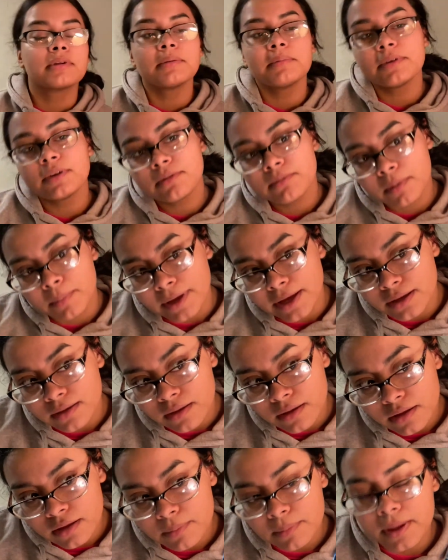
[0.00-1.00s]
gonna be doing my
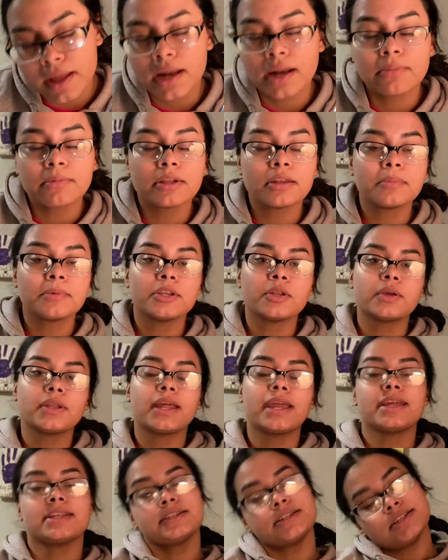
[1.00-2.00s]
makeup and I'm gonna be doing
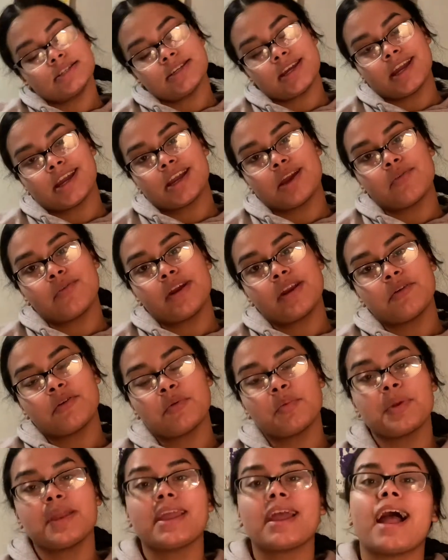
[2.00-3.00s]
a Chit Chat
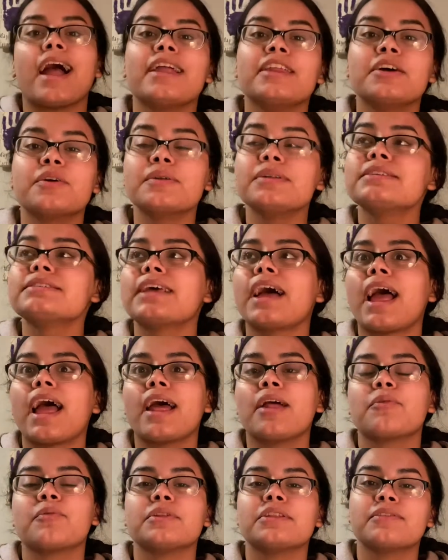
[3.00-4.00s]
Grwm. I noticed
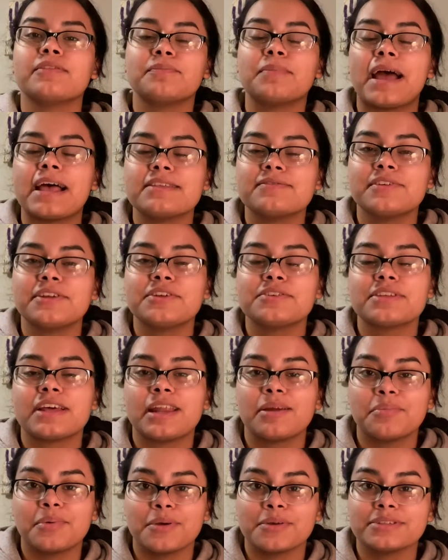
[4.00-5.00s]
that with the past videos that
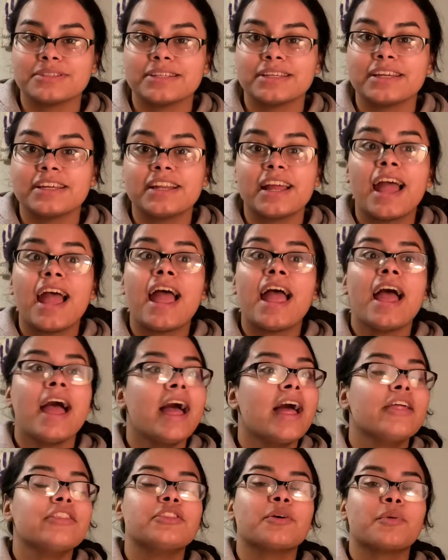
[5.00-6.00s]
I posted,
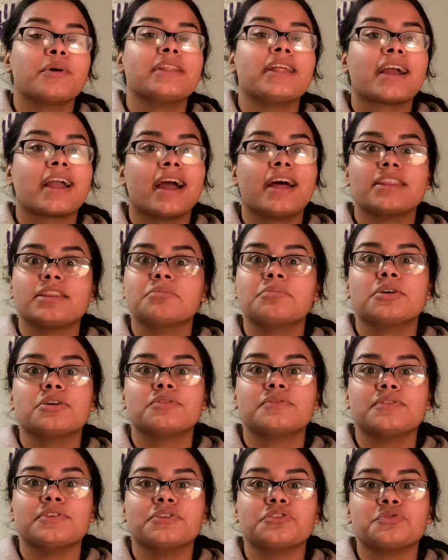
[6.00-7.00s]
the one that got the
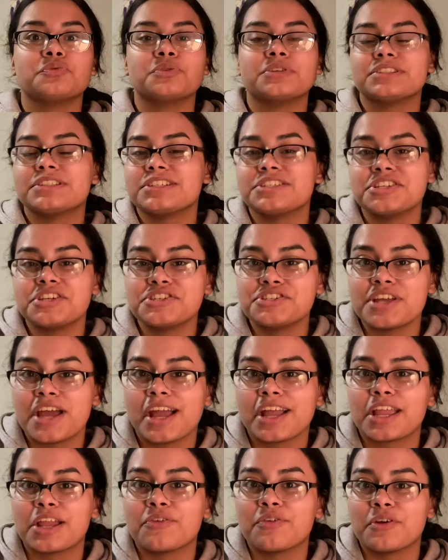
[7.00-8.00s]
most views was the Chit
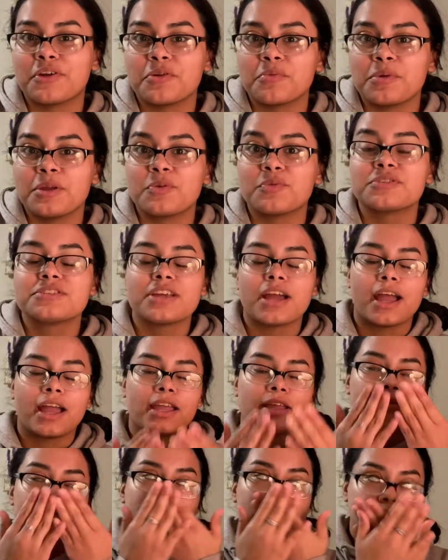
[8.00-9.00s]
Chat Grwm, which I
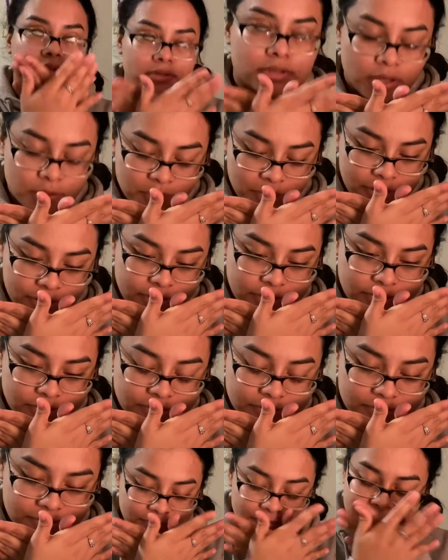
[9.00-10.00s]
am so proud of.
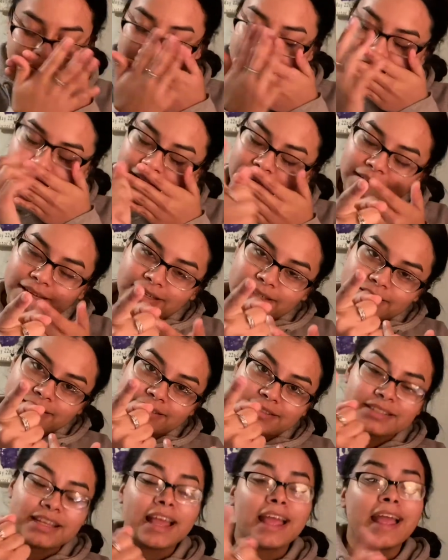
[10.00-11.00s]
Because